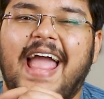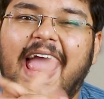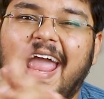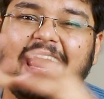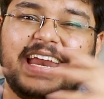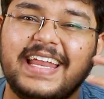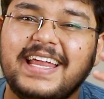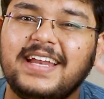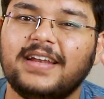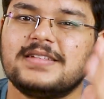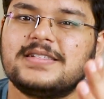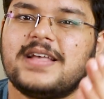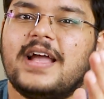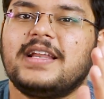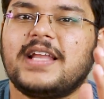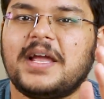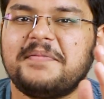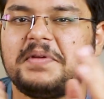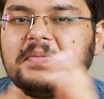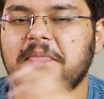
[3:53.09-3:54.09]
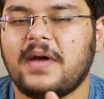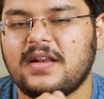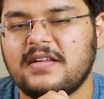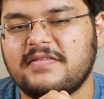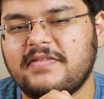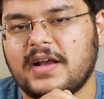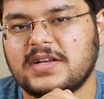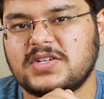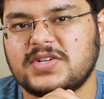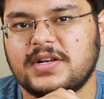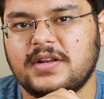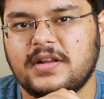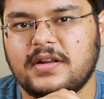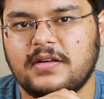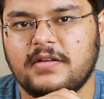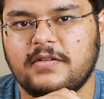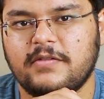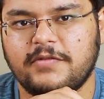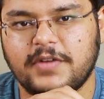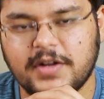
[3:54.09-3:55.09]
any design can be manufactured
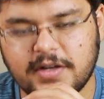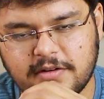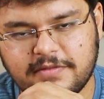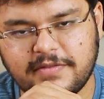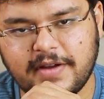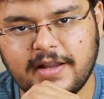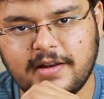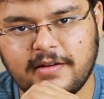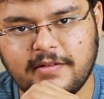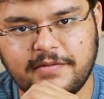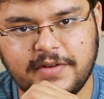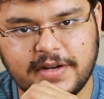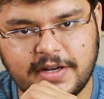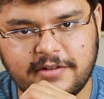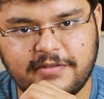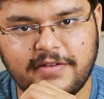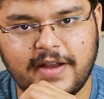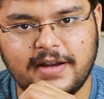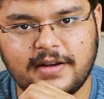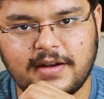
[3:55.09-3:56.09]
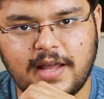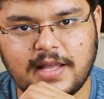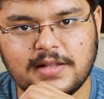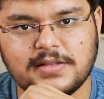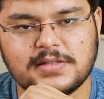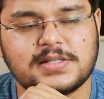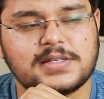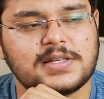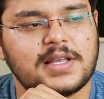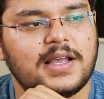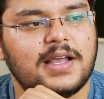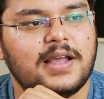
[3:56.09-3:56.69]
in vitrified tiles.